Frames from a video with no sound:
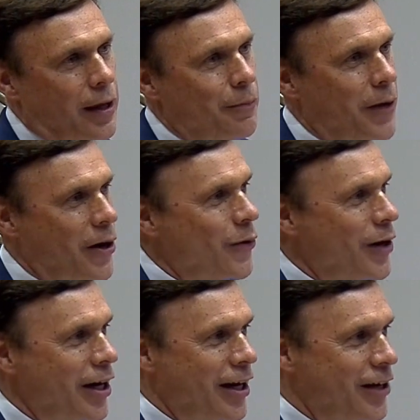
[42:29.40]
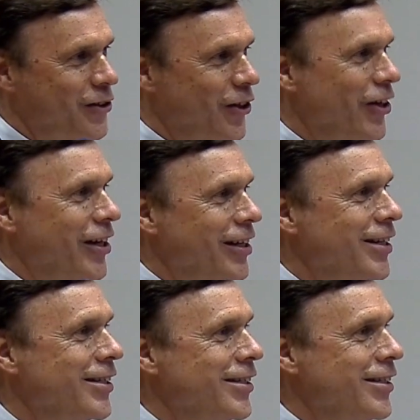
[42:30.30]
Marijuana has a hook,
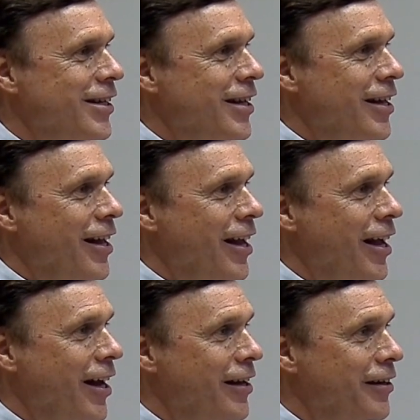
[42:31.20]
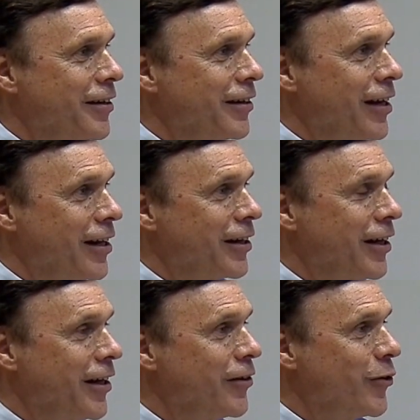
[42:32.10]
and it can
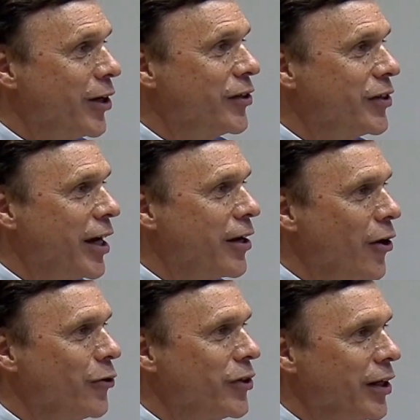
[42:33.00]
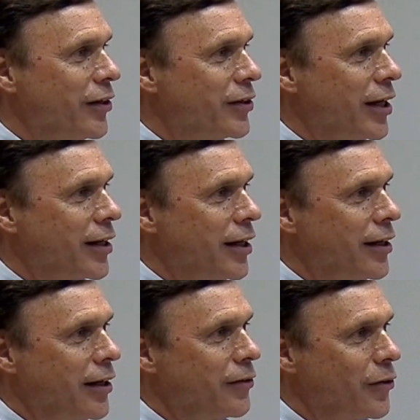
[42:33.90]
increase psychosis. It can
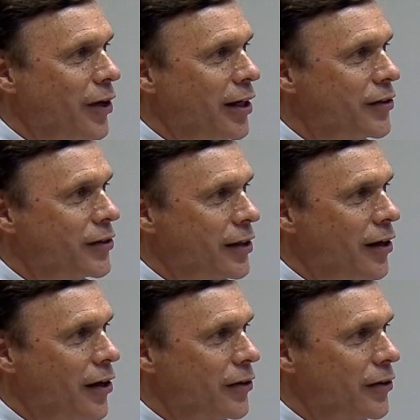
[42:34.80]
increase all